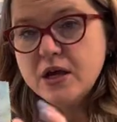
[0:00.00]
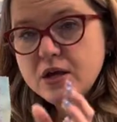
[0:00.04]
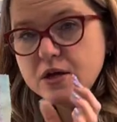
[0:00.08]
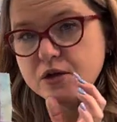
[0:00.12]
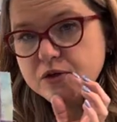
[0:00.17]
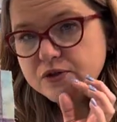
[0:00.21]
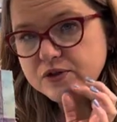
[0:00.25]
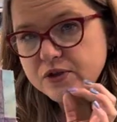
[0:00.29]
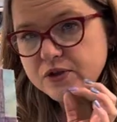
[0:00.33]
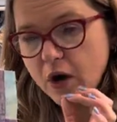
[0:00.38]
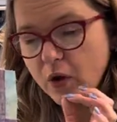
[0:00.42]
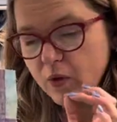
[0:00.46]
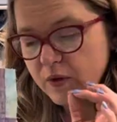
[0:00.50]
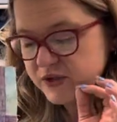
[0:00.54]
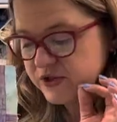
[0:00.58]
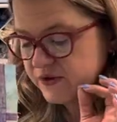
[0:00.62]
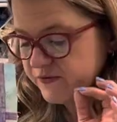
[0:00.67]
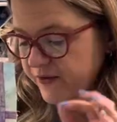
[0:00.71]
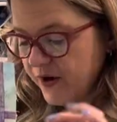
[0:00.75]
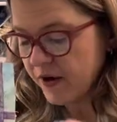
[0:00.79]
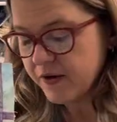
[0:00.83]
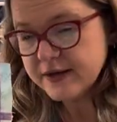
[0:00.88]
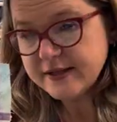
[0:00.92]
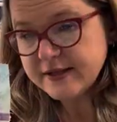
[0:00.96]
So it's
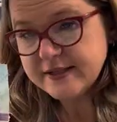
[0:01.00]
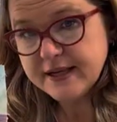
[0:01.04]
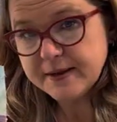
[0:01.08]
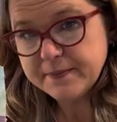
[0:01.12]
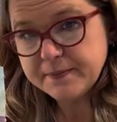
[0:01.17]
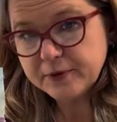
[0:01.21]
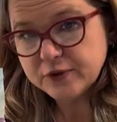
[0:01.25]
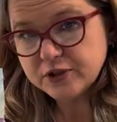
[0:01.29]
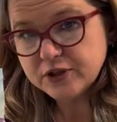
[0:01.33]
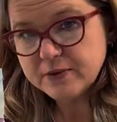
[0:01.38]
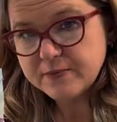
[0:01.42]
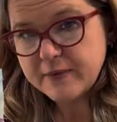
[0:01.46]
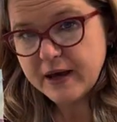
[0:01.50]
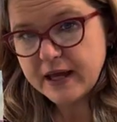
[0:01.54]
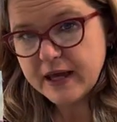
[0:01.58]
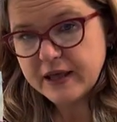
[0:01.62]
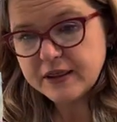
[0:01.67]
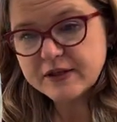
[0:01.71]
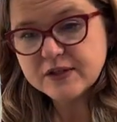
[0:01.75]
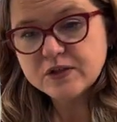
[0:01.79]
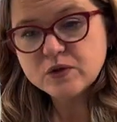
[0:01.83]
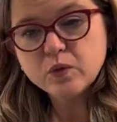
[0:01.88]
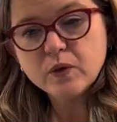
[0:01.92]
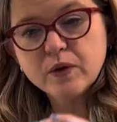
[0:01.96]
very simple to make
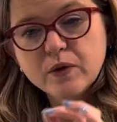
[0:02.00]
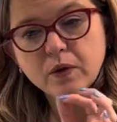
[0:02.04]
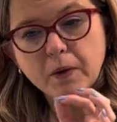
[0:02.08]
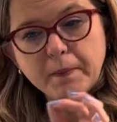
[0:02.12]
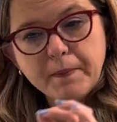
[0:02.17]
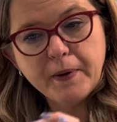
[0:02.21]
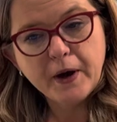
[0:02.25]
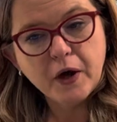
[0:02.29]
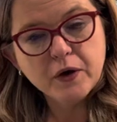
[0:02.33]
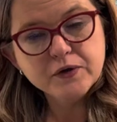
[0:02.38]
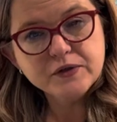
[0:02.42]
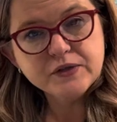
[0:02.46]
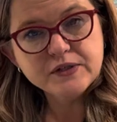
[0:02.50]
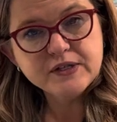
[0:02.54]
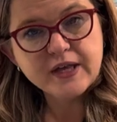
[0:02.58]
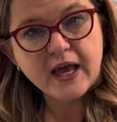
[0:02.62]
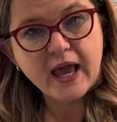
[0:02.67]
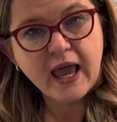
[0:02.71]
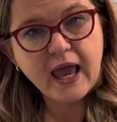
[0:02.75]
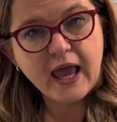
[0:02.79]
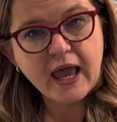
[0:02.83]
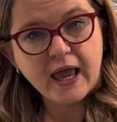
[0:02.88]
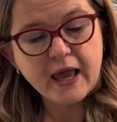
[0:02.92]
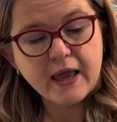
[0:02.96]
this. We will post
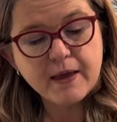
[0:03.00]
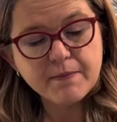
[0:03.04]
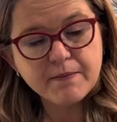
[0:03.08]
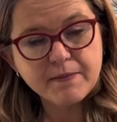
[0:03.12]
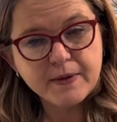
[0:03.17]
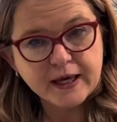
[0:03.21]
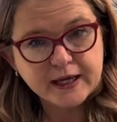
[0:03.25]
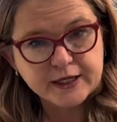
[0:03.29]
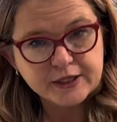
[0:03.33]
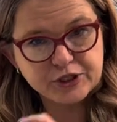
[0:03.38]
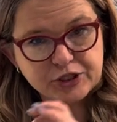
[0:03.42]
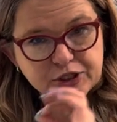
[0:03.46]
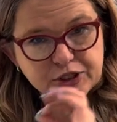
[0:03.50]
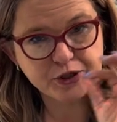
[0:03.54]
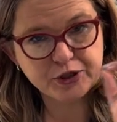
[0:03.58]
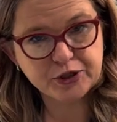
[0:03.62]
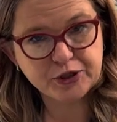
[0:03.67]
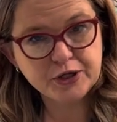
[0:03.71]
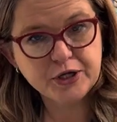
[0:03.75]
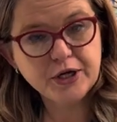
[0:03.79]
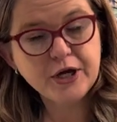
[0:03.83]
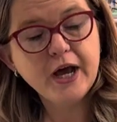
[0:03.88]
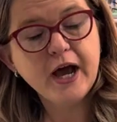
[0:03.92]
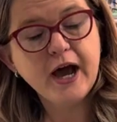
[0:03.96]
a
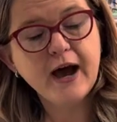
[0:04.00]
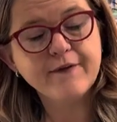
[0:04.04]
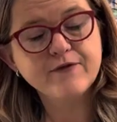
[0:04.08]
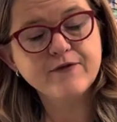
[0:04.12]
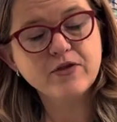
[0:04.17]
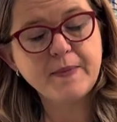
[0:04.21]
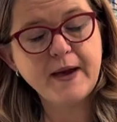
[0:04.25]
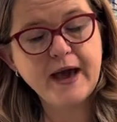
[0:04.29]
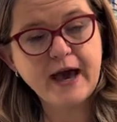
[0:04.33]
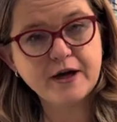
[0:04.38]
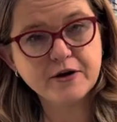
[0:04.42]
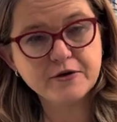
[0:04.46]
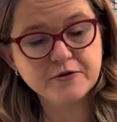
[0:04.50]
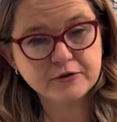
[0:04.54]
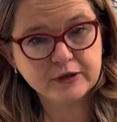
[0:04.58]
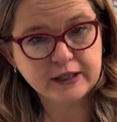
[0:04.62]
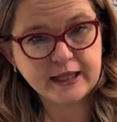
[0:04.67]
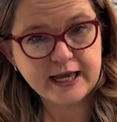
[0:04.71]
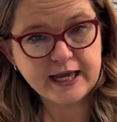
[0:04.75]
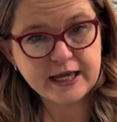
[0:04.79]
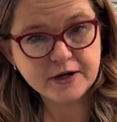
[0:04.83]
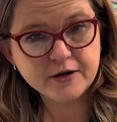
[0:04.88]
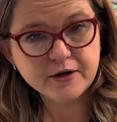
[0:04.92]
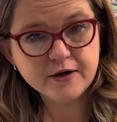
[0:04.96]
picture of the pattern
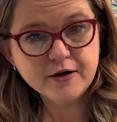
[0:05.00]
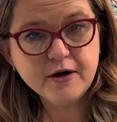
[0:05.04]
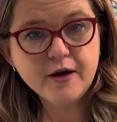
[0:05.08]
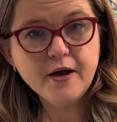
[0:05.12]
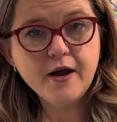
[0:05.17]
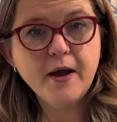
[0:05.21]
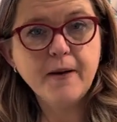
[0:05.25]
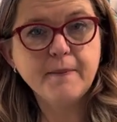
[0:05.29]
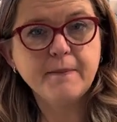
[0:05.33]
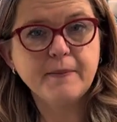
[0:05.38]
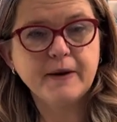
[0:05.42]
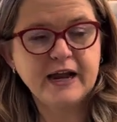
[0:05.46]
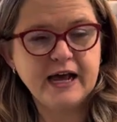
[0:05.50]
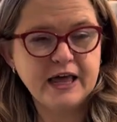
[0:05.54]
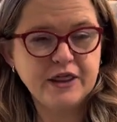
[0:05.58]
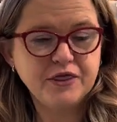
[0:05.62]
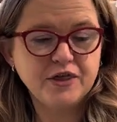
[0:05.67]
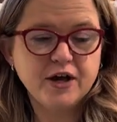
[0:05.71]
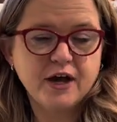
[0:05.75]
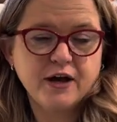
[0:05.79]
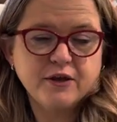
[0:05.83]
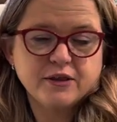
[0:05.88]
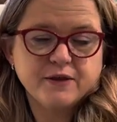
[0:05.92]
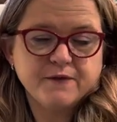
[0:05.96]
later, but I
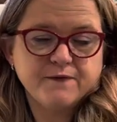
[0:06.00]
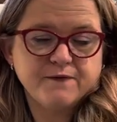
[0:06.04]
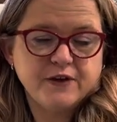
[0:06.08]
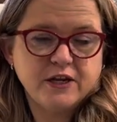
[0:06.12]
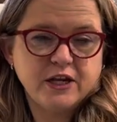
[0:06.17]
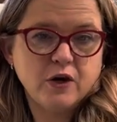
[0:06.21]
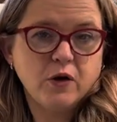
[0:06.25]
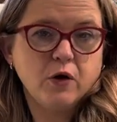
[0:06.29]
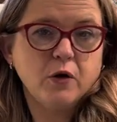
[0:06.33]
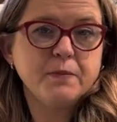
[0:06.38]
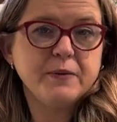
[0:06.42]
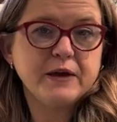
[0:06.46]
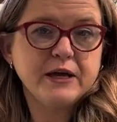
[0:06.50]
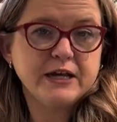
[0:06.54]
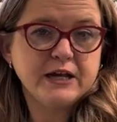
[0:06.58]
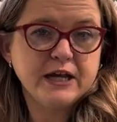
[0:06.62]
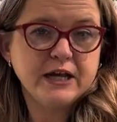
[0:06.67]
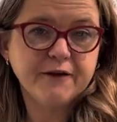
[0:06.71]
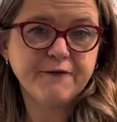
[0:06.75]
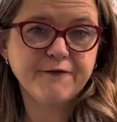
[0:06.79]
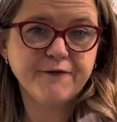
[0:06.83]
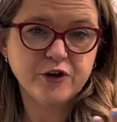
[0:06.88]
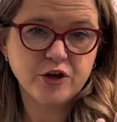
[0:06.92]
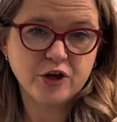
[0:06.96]
thought the video will be
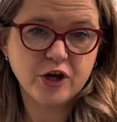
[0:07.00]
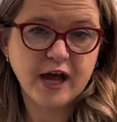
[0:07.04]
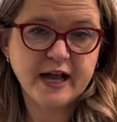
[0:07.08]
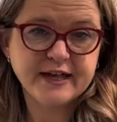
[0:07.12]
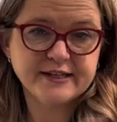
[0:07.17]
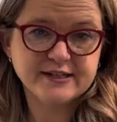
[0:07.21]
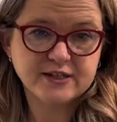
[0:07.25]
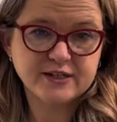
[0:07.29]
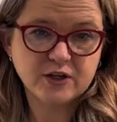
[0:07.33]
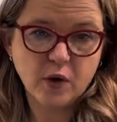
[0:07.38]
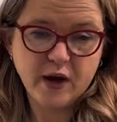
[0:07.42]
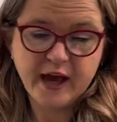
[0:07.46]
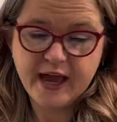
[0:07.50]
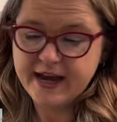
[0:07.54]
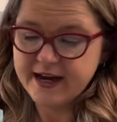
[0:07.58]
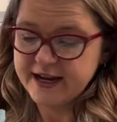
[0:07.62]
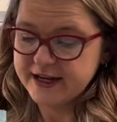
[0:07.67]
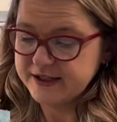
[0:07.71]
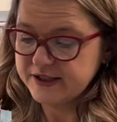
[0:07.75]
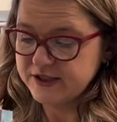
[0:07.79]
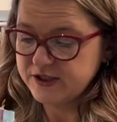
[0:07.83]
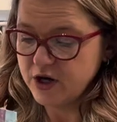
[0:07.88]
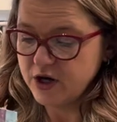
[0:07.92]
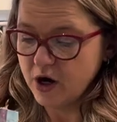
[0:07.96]
enough for you guys to go ahead and
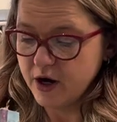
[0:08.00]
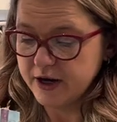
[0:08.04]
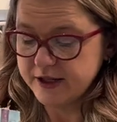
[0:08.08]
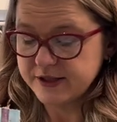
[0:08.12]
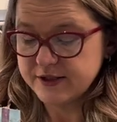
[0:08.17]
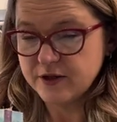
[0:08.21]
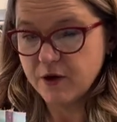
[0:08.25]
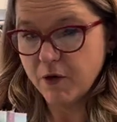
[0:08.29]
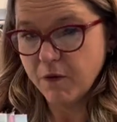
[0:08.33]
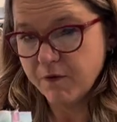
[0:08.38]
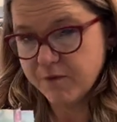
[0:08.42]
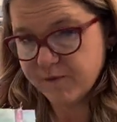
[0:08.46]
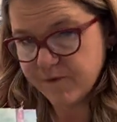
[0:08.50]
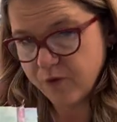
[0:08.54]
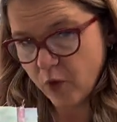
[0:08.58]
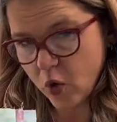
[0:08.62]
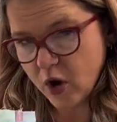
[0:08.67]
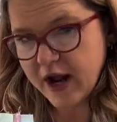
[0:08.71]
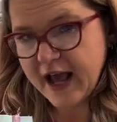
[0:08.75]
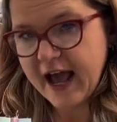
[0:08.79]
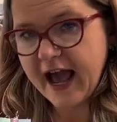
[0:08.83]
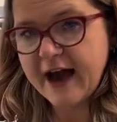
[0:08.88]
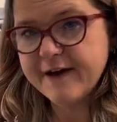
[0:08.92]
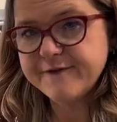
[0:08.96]
get started. So four
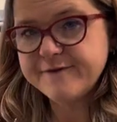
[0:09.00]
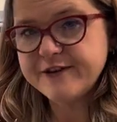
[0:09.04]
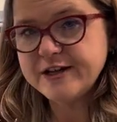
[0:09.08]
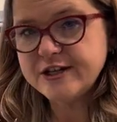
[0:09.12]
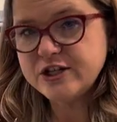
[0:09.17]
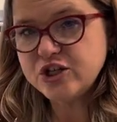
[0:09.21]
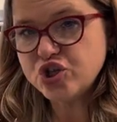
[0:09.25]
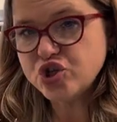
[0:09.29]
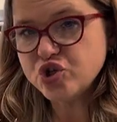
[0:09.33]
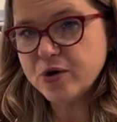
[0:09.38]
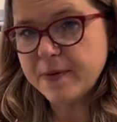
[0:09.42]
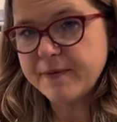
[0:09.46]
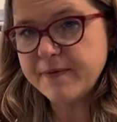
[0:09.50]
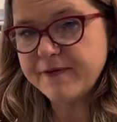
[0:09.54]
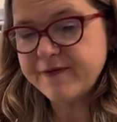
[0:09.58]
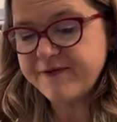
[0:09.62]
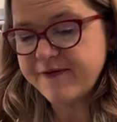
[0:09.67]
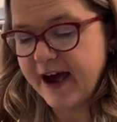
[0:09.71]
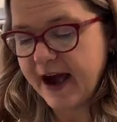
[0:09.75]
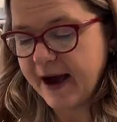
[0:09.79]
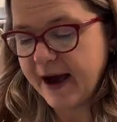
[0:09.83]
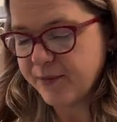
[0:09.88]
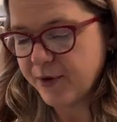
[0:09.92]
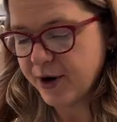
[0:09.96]
and a half inch strip of
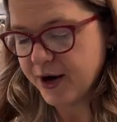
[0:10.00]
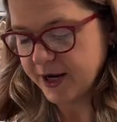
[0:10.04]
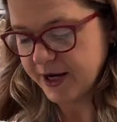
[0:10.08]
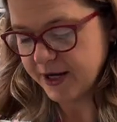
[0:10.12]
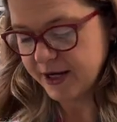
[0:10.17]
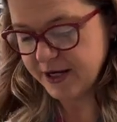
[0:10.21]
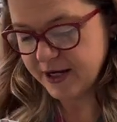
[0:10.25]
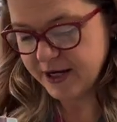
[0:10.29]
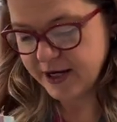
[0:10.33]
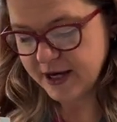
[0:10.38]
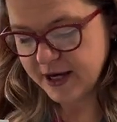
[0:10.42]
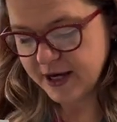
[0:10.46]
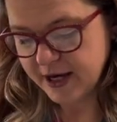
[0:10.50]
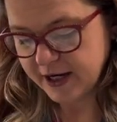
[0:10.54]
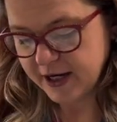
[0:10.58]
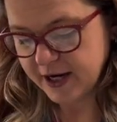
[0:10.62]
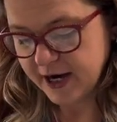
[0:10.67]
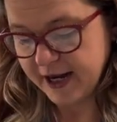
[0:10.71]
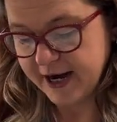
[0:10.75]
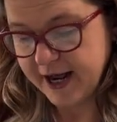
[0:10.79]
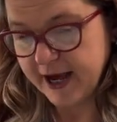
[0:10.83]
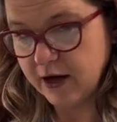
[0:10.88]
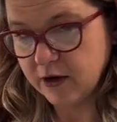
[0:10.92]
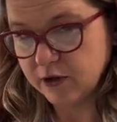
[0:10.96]
fabric,
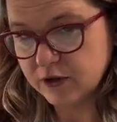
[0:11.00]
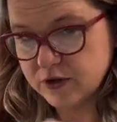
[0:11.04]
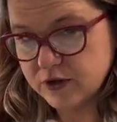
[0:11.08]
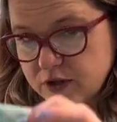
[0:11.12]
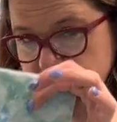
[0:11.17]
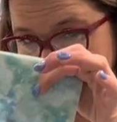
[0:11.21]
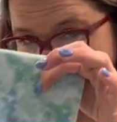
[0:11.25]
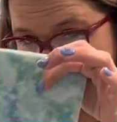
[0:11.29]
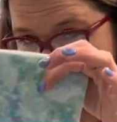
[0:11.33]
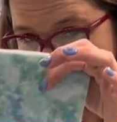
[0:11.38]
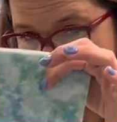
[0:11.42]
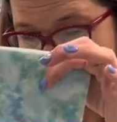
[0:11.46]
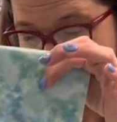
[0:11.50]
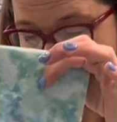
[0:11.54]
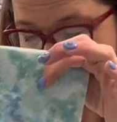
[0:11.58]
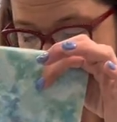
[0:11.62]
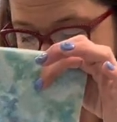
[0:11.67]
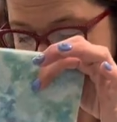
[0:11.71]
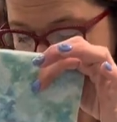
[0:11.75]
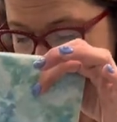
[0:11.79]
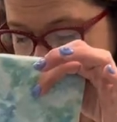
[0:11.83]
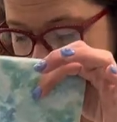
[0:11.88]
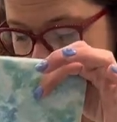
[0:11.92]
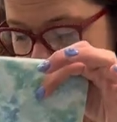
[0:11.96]
cut out
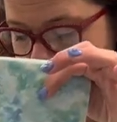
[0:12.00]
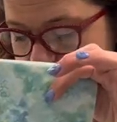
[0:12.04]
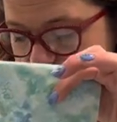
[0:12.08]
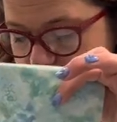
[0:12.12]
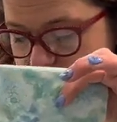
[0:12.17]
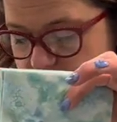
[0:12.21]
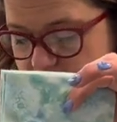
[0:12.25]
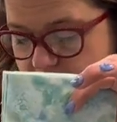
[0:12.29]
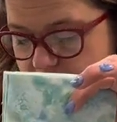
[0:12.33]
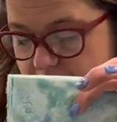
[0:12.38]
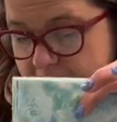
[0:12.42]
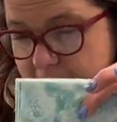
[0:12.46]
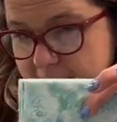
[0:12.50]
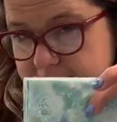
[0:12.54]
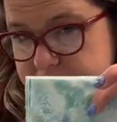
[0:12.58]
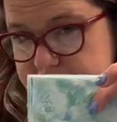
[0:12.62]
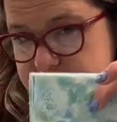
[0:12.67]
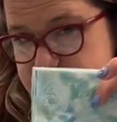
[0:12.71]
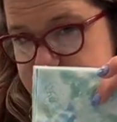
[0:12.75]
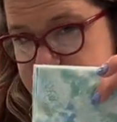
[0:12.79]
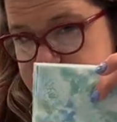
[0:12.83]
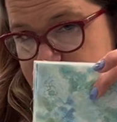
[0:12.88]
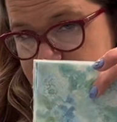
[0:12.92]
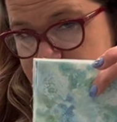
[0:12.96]
squares and
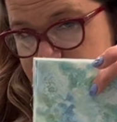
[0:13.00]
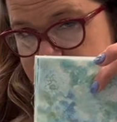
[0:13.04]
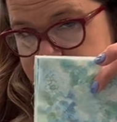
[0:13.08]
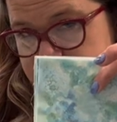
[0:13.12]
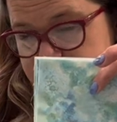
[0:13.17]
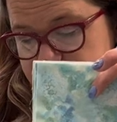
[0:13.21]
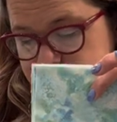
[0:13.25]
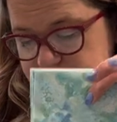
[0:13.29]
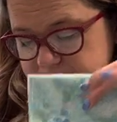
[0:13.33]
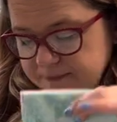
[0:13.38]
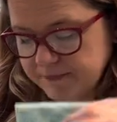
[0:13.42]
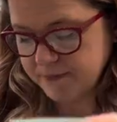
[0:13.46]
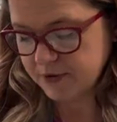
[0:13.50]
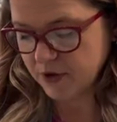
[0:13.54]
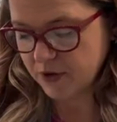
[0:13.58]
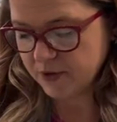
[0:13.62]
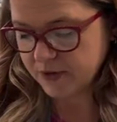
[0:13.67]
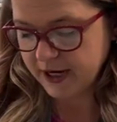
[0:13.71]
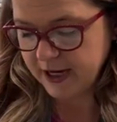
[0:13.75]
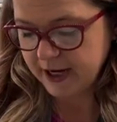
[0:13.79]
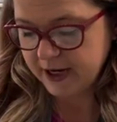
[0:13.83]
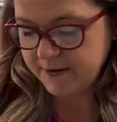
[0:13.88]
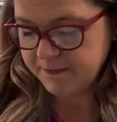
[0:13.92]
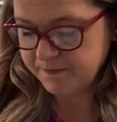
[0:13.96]
sticks,
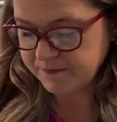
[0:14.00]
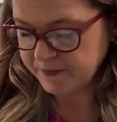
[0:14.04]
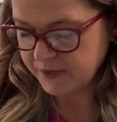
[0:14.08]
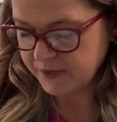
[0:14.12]
okay?